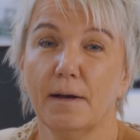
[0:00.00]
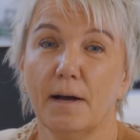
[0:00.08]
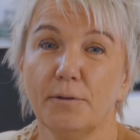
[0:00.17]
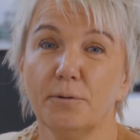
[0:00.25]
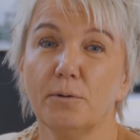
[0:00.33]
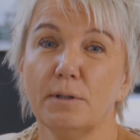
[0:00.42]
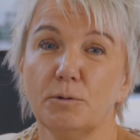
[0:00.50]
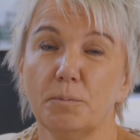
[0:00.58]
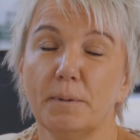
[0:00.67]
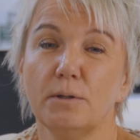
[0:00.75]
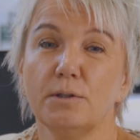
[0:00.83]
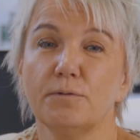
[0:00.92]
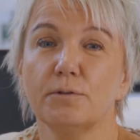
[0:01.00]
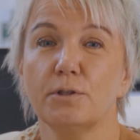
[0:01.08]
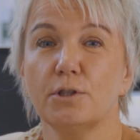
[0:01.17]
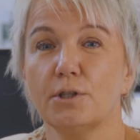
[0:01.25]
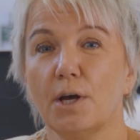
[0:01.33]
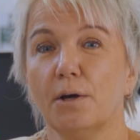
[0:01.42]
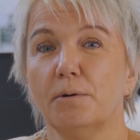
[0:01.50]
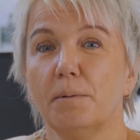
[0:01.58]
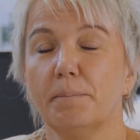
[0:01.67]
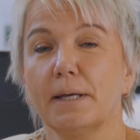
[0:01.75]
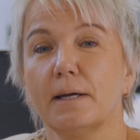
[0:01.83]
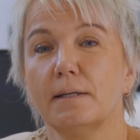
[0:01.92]
I thought this would be useful to show
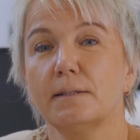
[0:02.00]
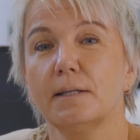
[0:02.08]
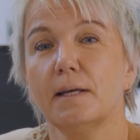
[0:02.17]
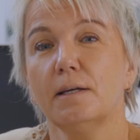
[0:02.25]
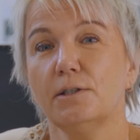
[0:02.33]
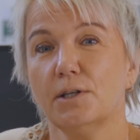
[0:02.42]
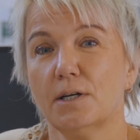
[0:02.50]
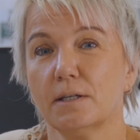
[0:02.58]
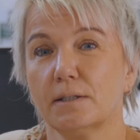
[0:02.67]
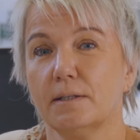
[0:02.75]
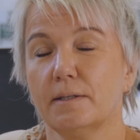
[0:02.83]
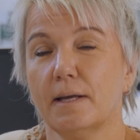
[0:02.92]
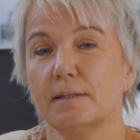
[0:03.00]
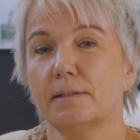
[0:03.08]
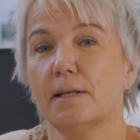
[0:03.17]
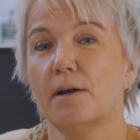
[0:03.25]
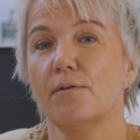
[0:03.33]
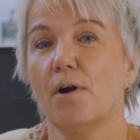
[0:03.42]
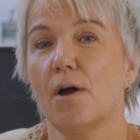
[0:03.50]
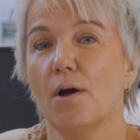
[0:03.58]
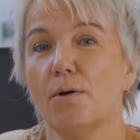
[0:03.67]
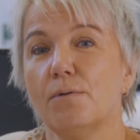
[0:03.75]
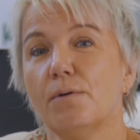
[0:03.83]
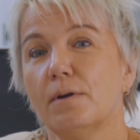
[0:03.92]
because each artist has their
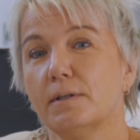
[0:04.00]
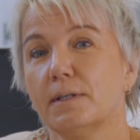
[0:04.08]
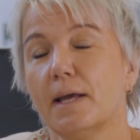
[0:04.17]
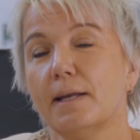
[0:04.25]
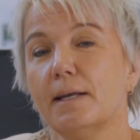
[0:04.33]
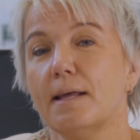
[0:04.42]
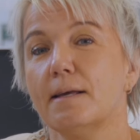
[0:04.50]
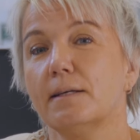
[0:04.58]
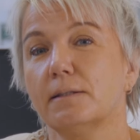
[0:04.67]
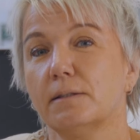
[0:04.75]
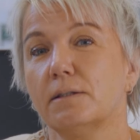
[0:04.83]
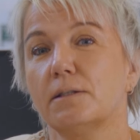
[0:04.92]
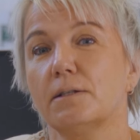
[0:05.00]
own techniques and